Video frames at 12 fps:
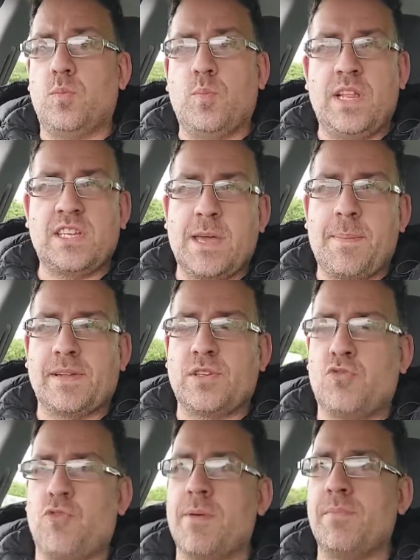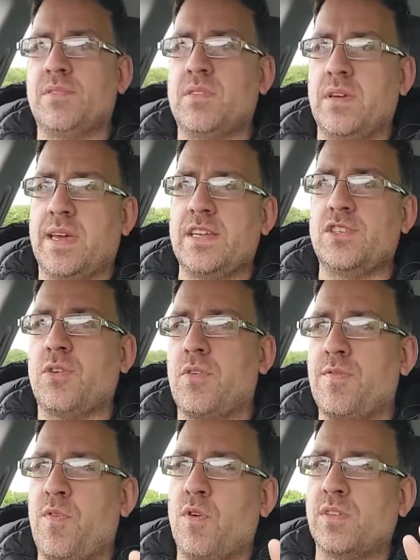Let's get back to trims again. Sorry
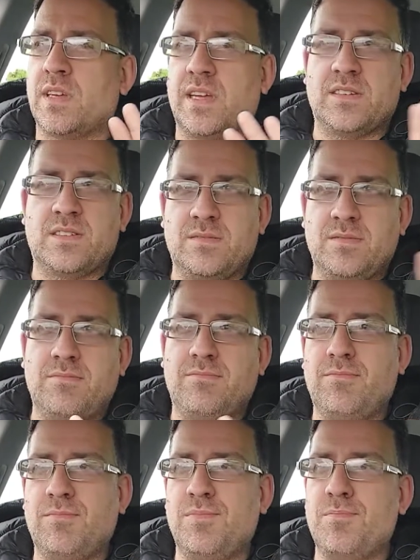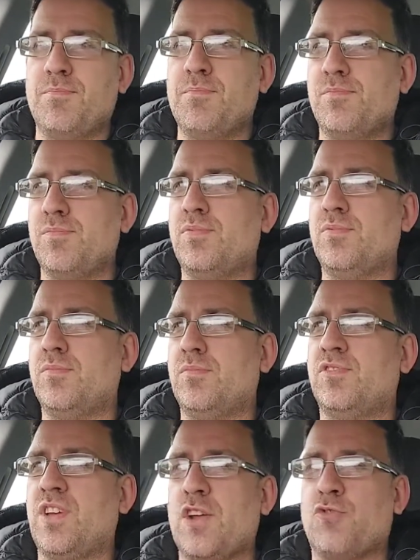folks, I get
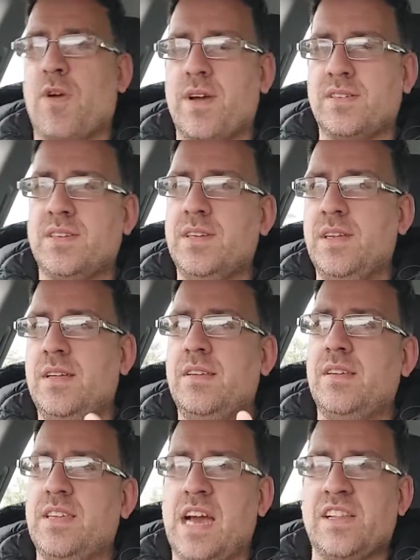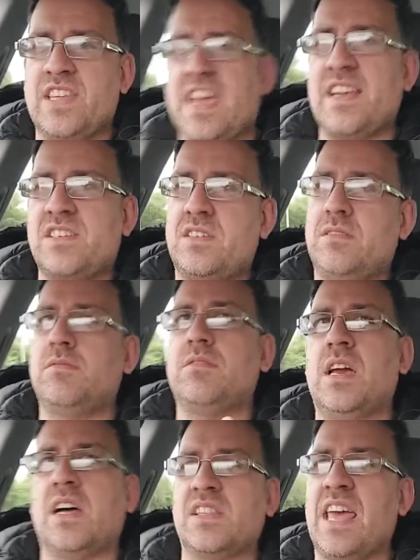sidetracked. You had the S,
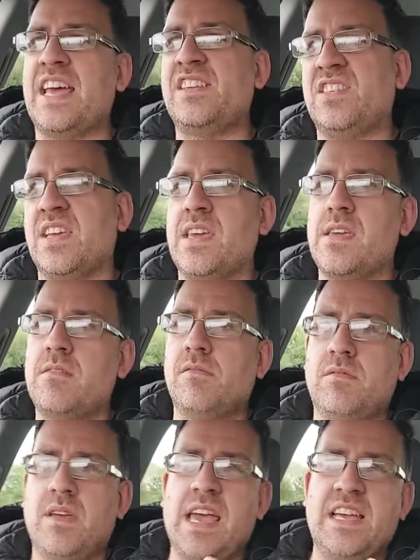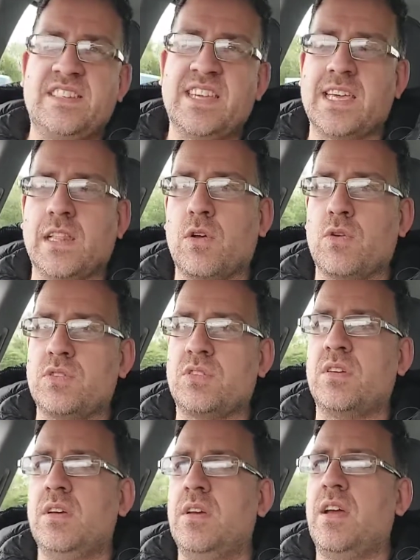you had the SE looks,
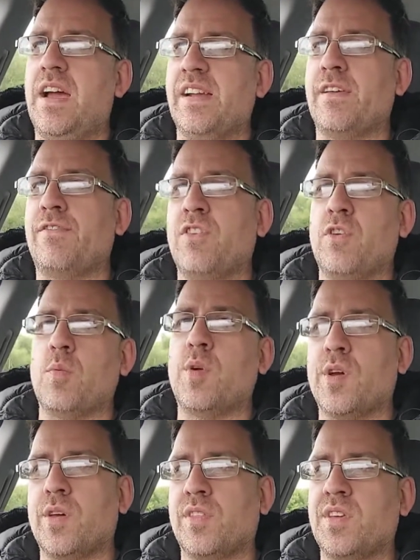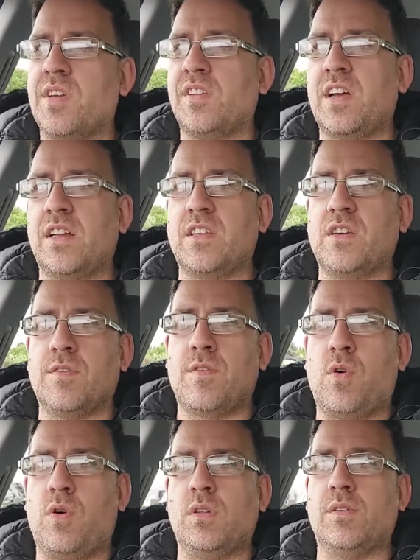and if you were the daddy of
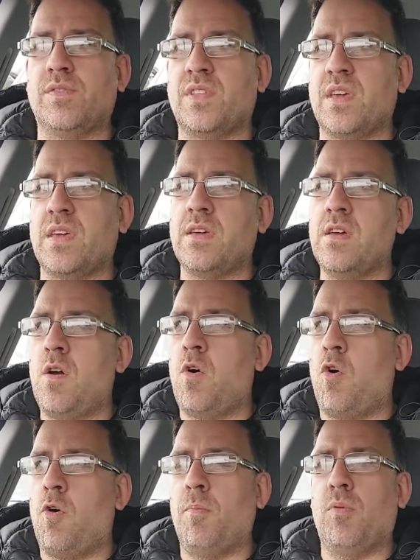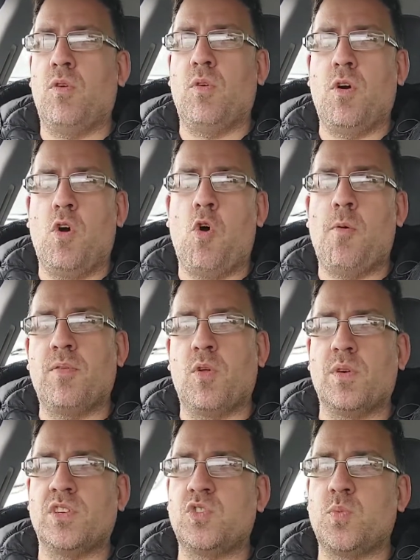all of the
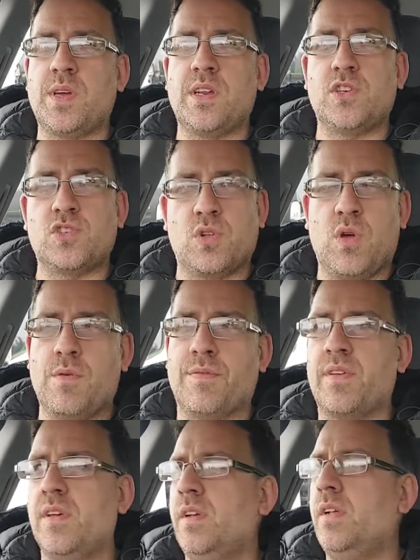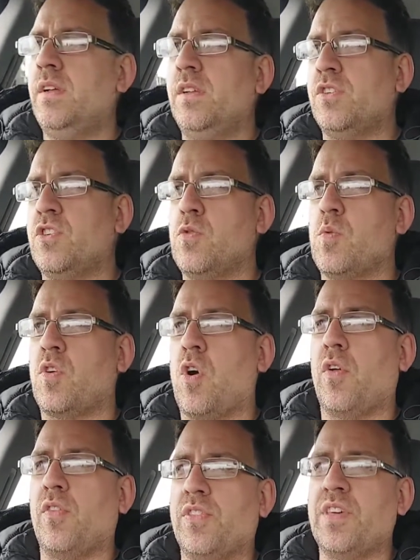hornblower Swedish love, you
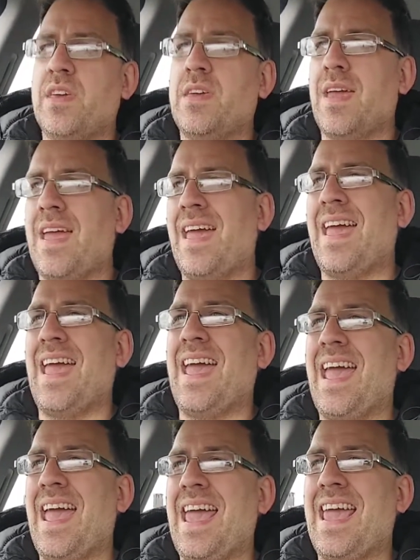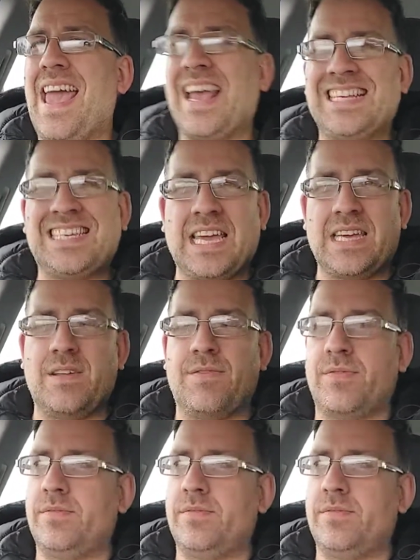got the executive